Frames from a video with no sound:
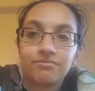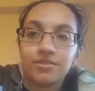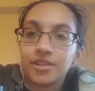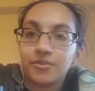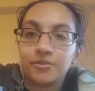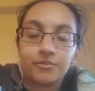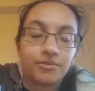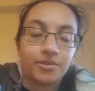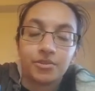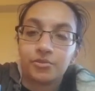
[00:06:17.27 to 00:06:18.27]
You know,
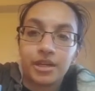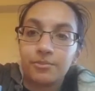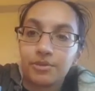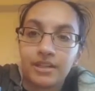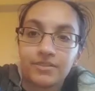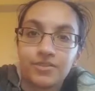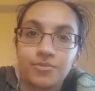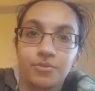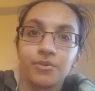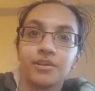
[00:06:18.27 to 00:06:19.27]
they're a great brand to
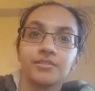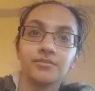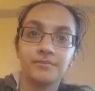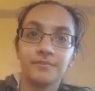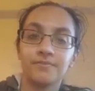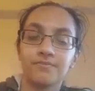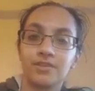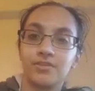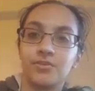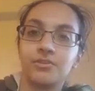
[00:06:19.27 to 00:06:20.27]
support,
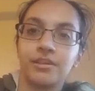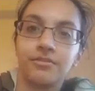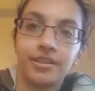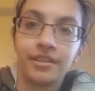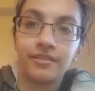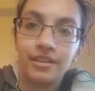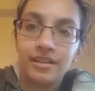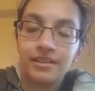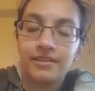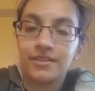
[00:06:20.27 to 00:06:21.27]
so definitely
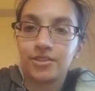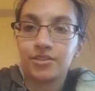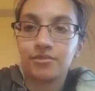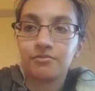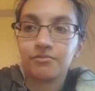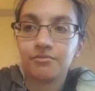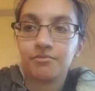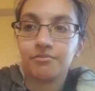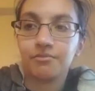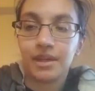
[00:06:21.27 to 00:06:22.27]
consider
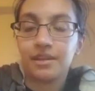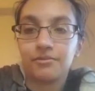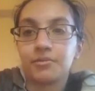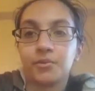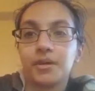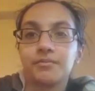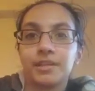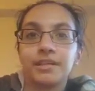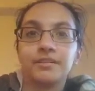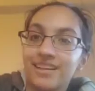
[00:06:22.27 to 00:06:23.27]
buying from their
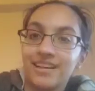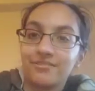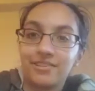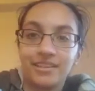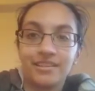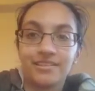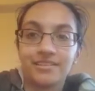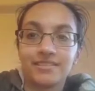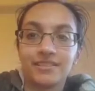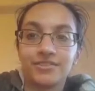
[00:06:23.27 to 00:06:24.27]
website. Well, I really like the
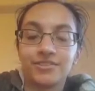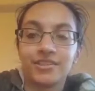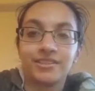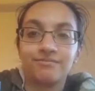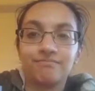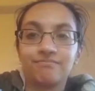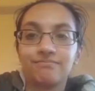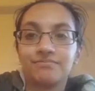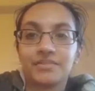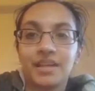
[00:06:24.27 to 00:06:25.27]
sunscreen,
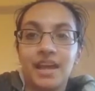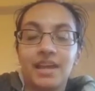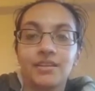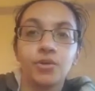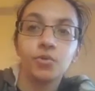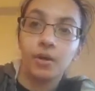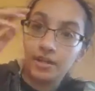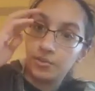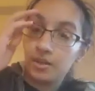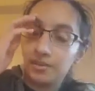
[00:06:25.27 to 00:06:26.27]
and I
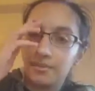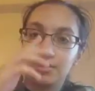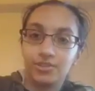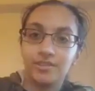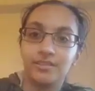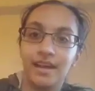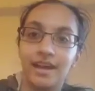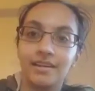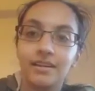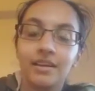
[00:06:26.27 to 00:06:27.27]
do want to mention that